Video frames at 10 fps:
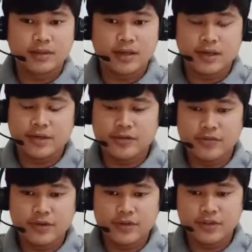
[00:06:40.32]
Other
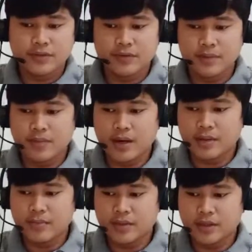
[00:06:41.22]
versions of the
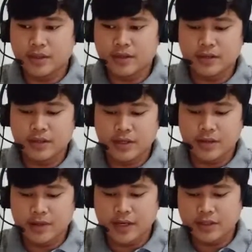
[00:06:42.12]
Bible and other
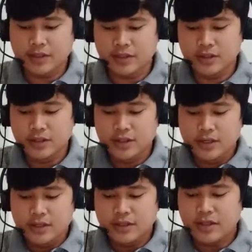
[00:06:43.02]
denomination,
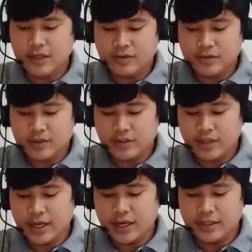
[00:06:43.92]
they
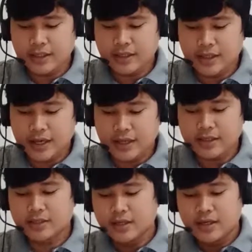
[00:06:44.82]
translate it
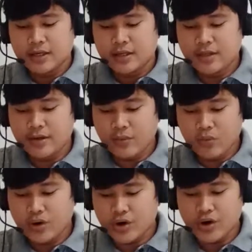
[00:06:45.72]
as the
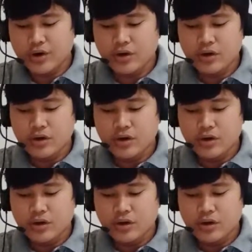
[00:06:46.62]
word,